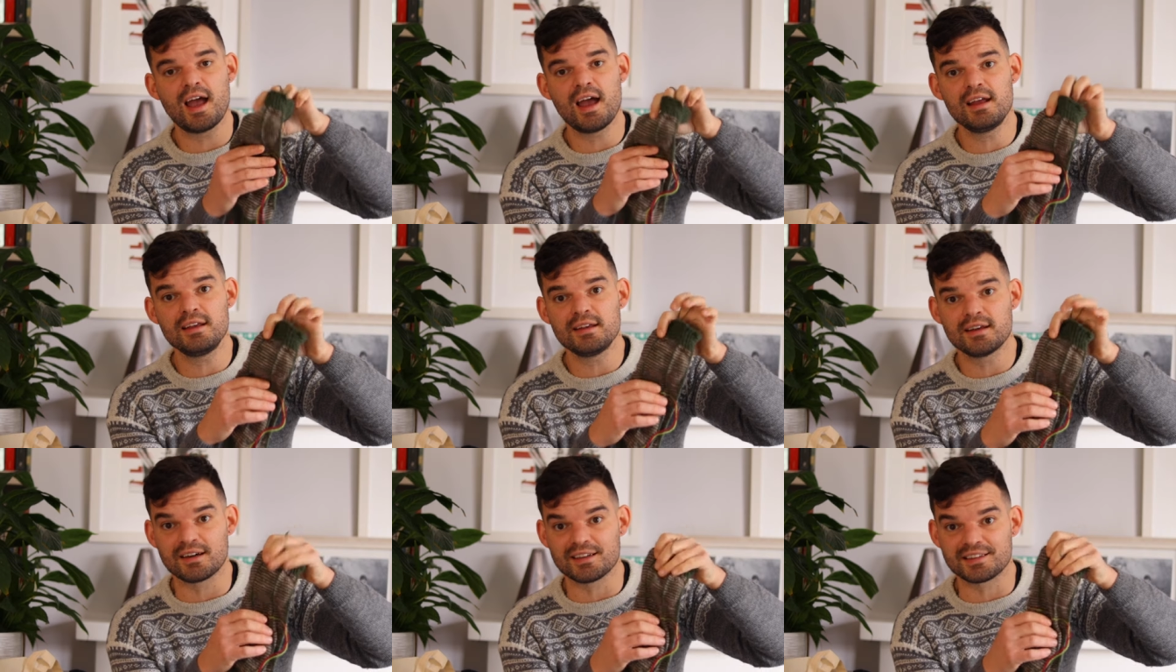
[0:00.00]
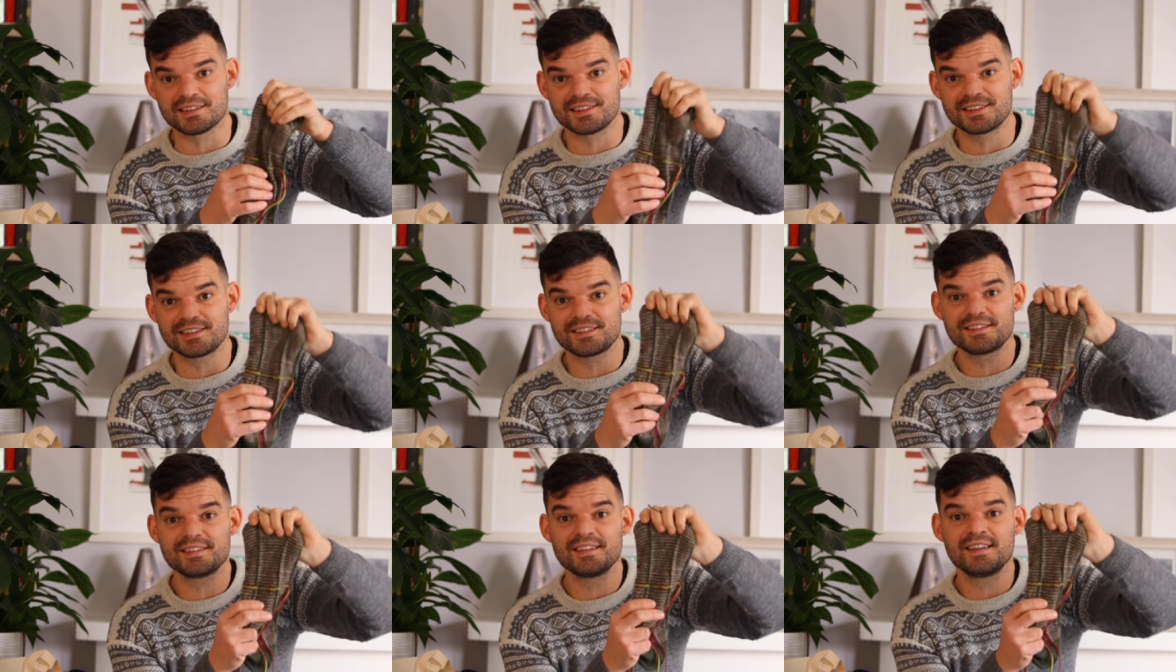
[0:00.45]

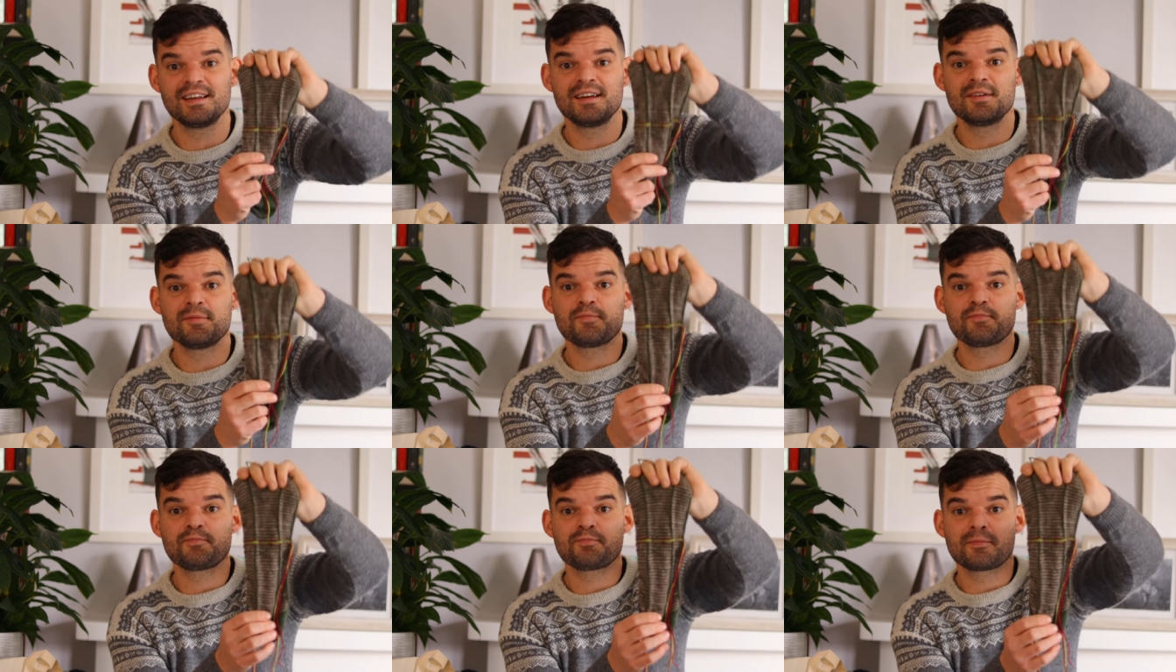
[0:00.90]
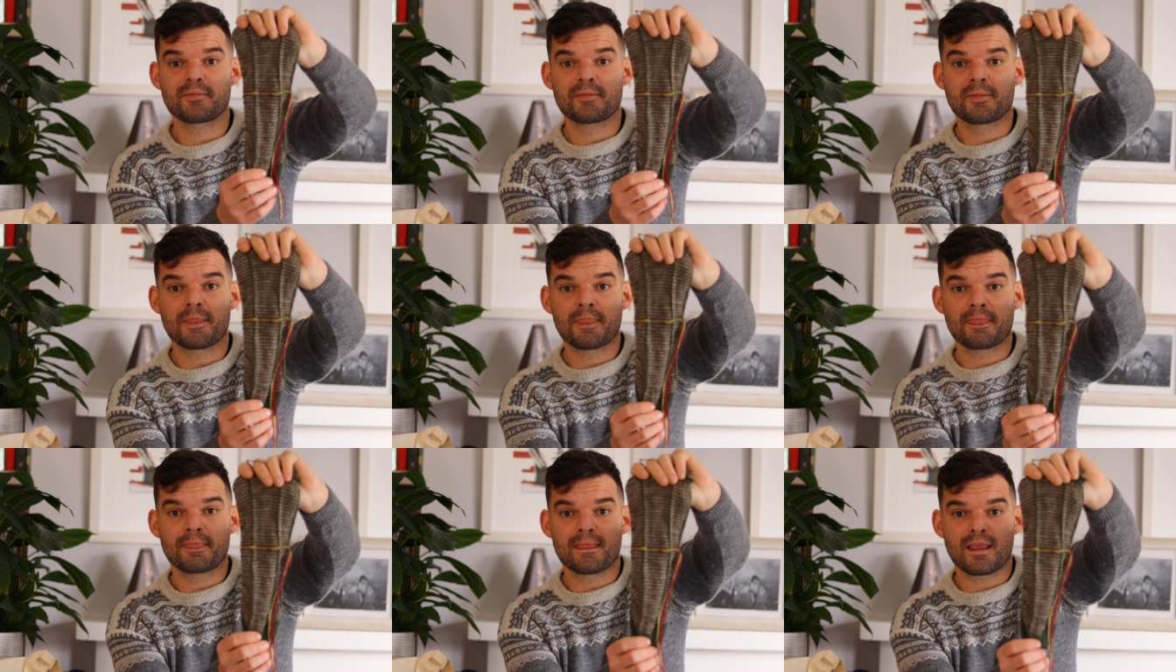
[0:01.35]
another
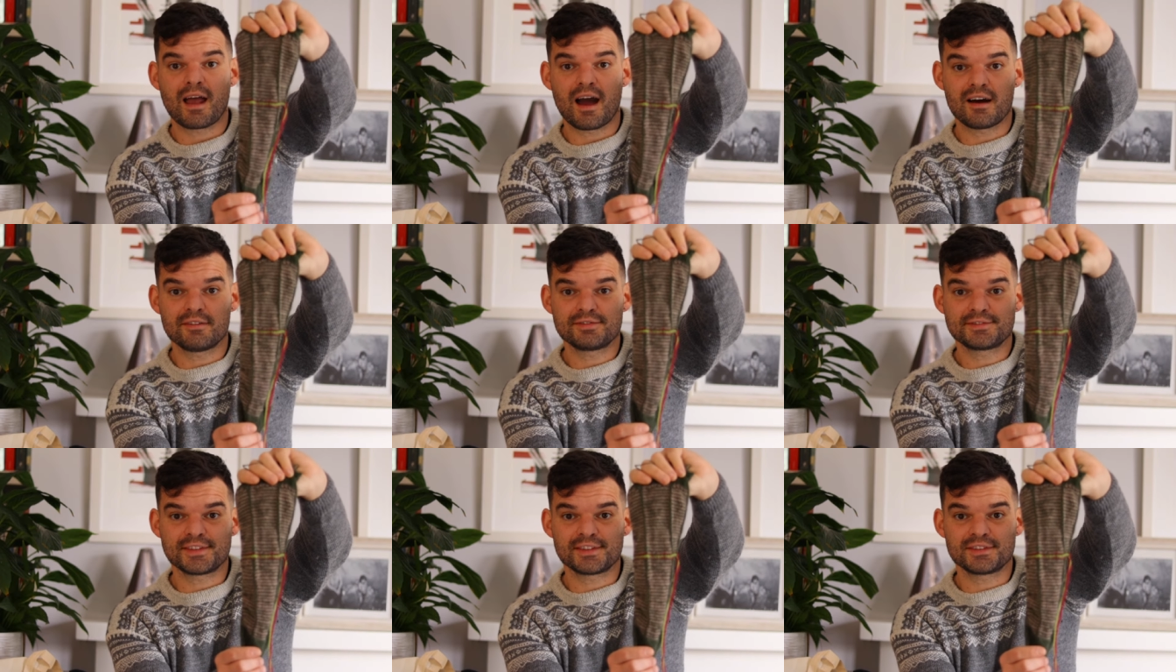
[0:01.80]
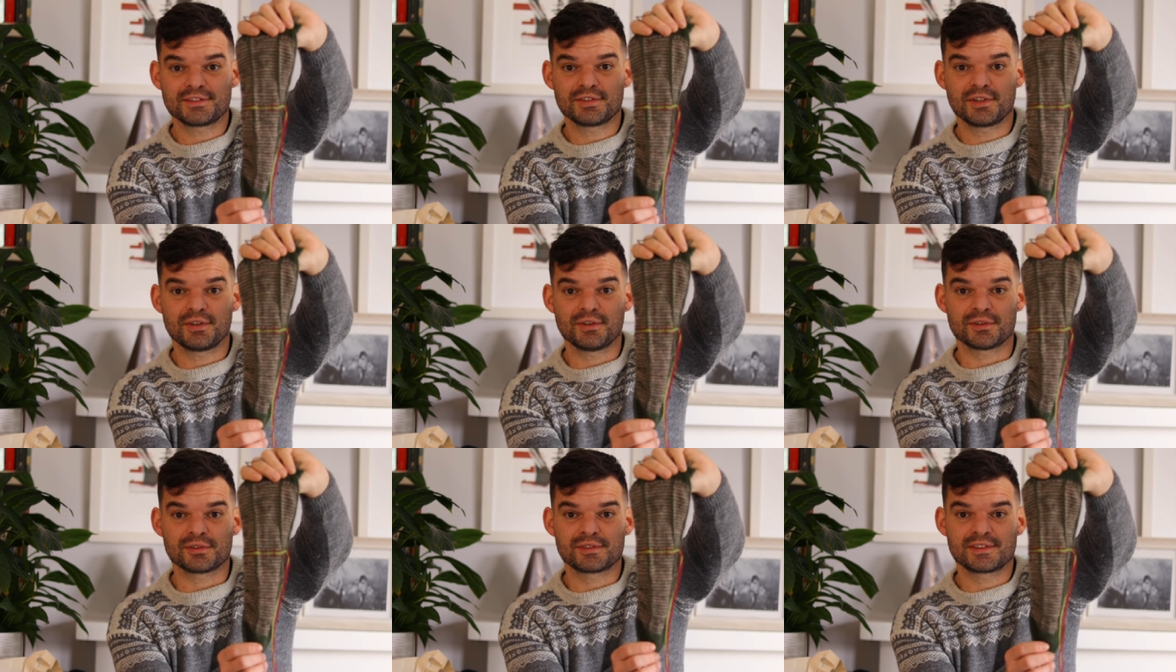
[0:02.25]

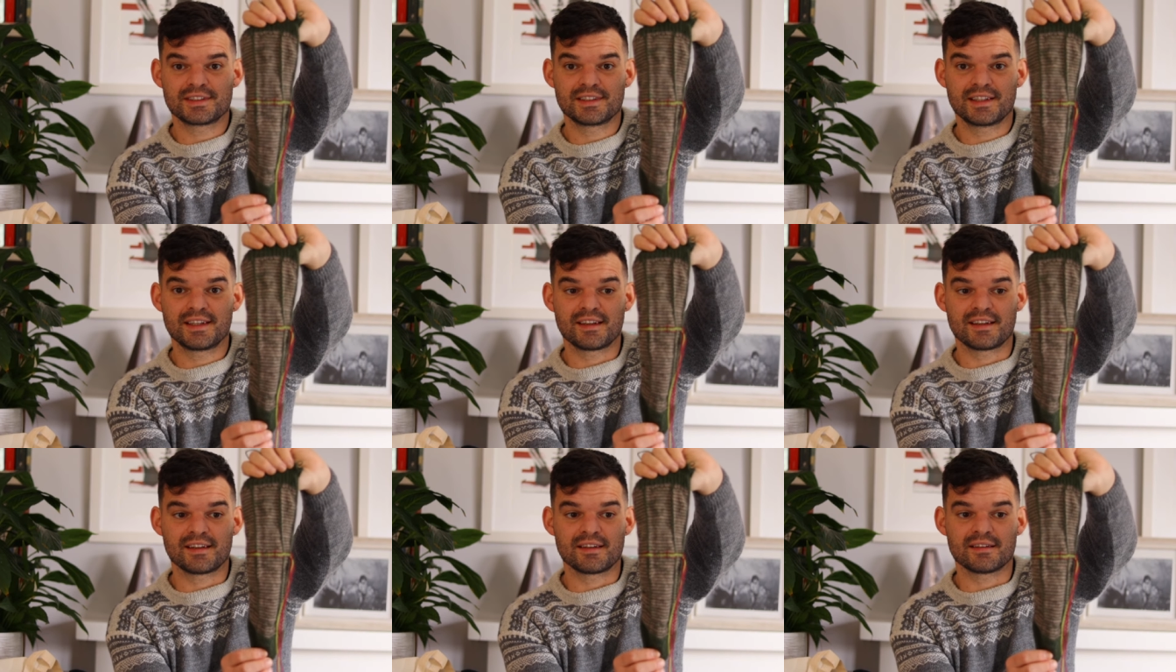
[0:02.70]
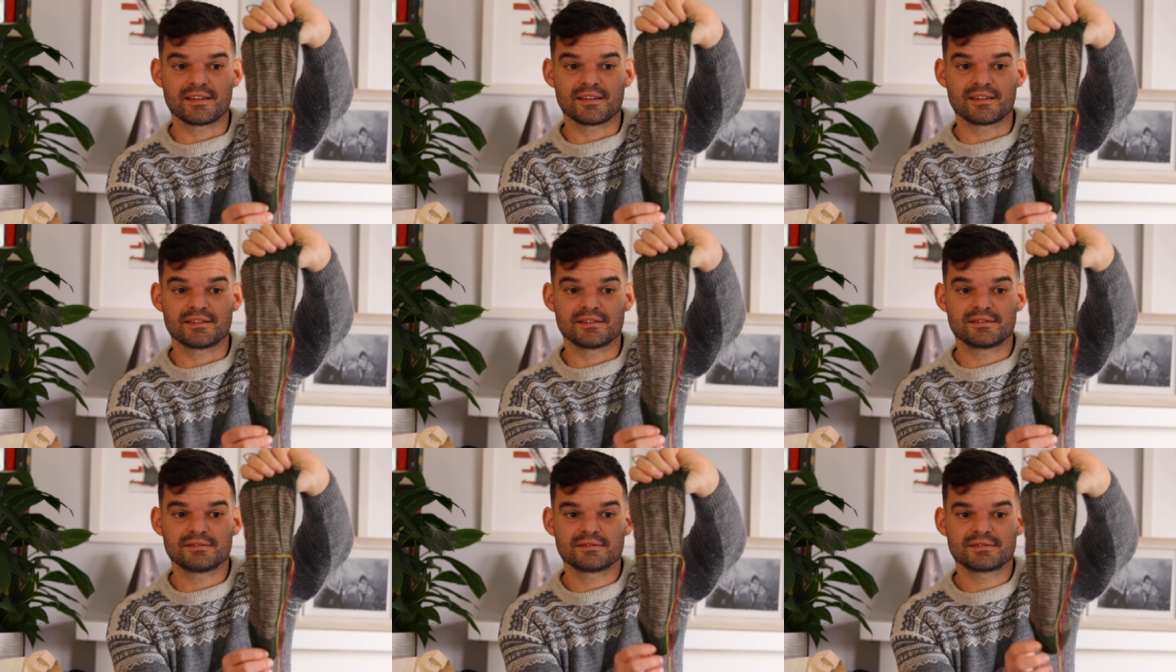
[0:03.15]
afterthought
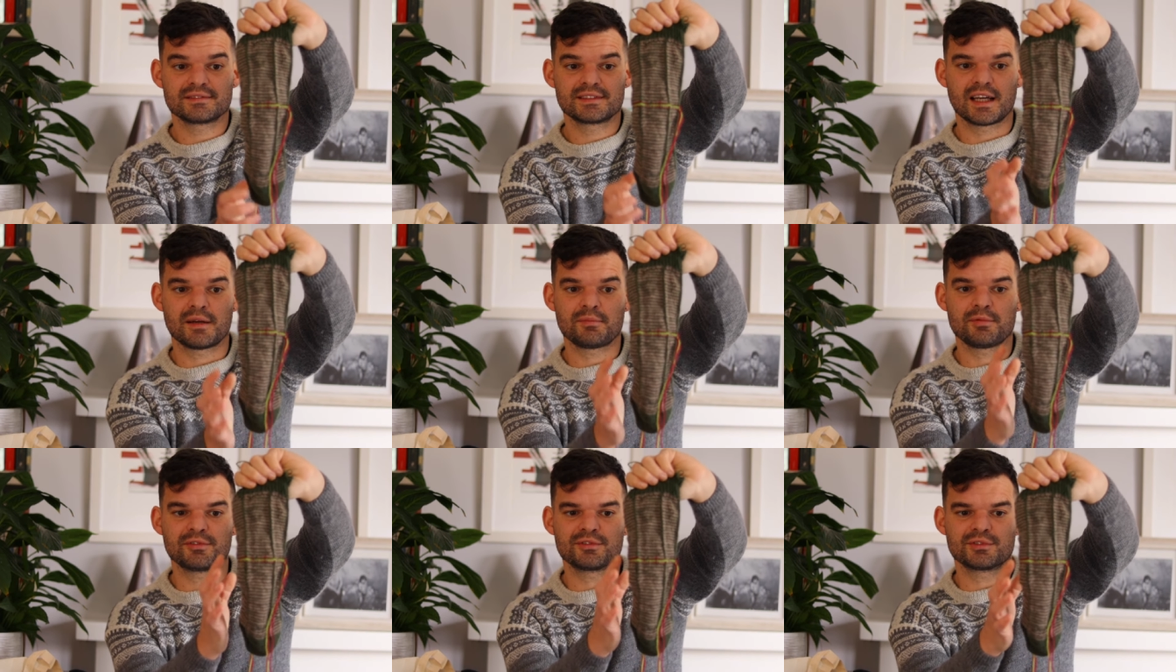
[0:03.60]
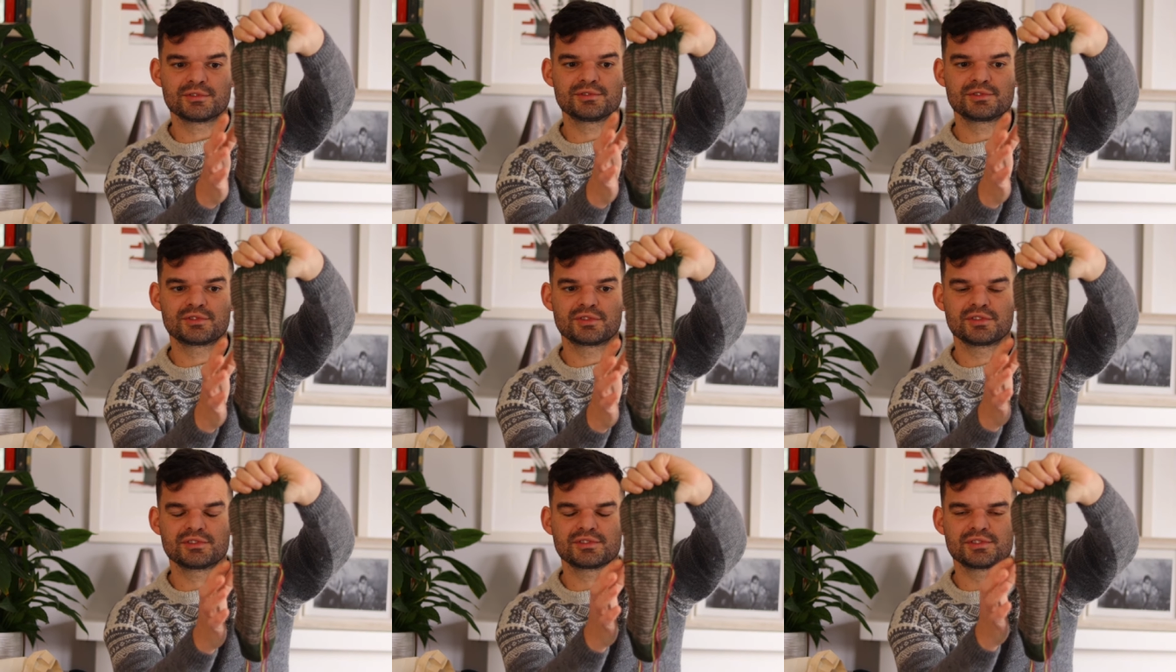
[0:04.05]
here type of
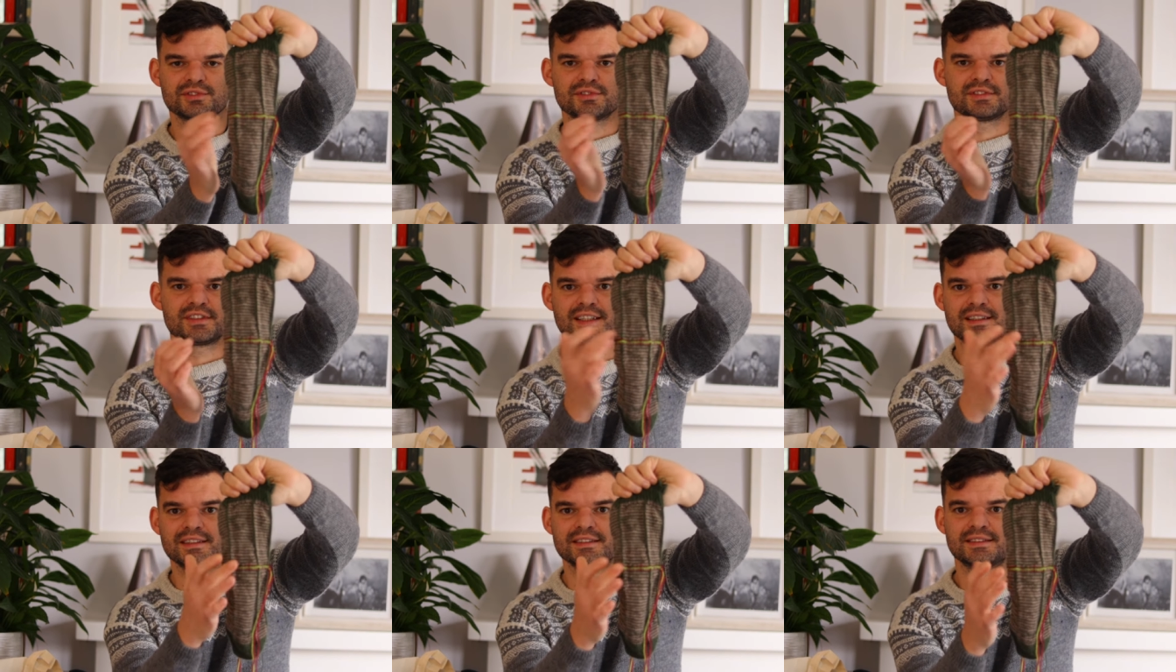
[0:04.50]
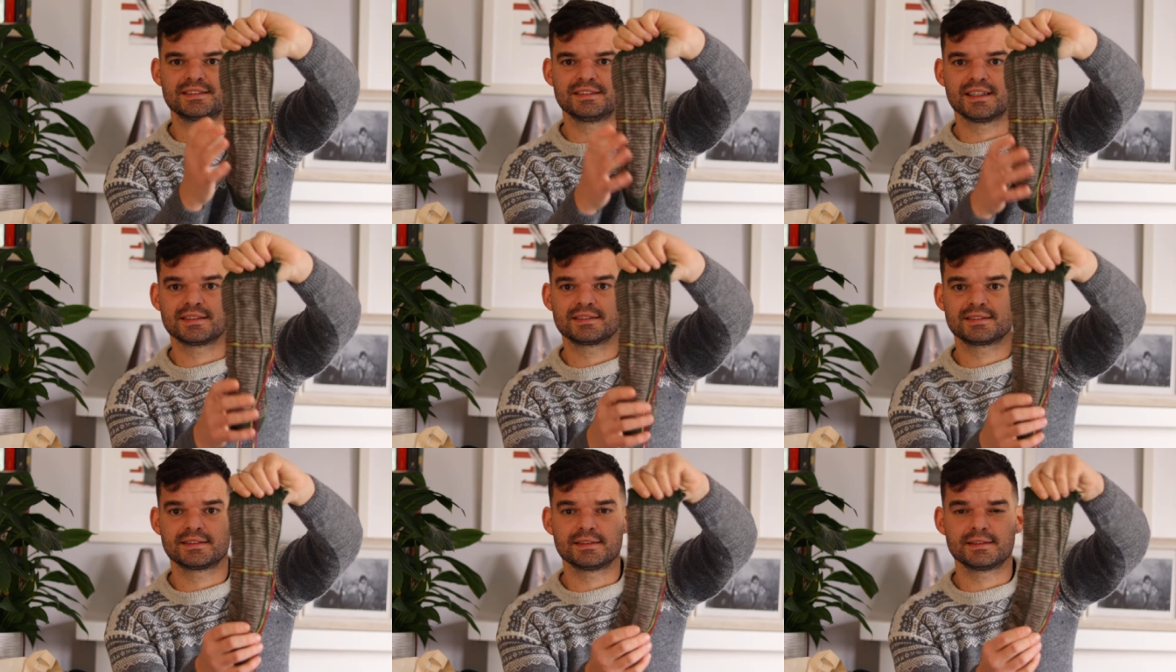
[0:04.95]
construction that is
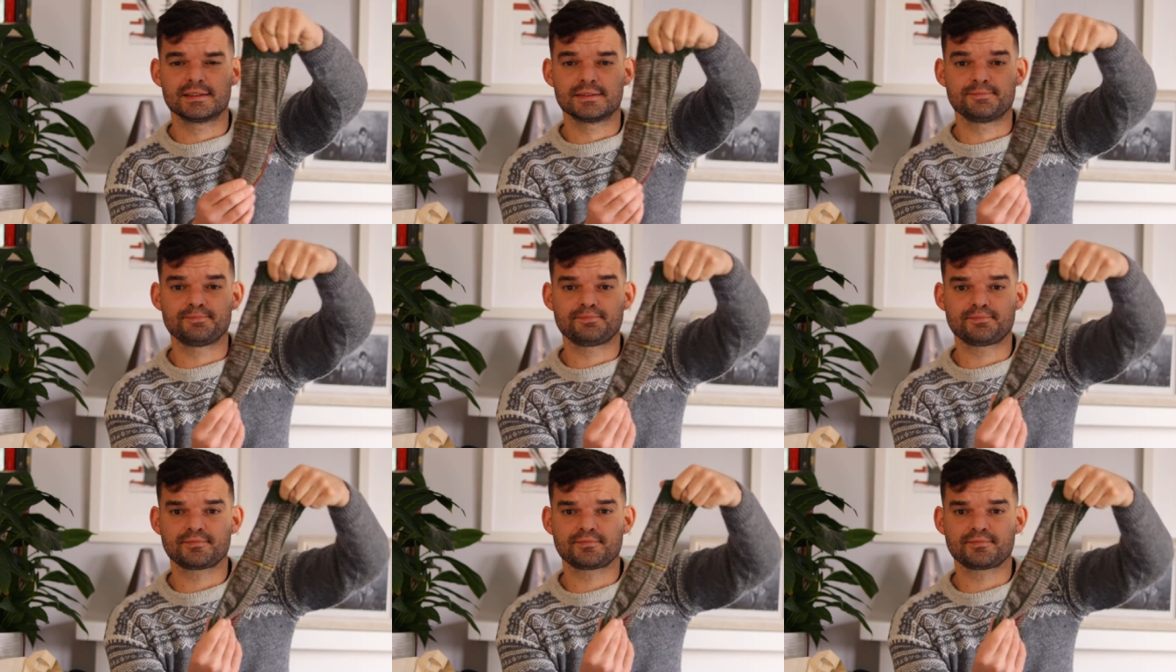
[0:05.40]
just in.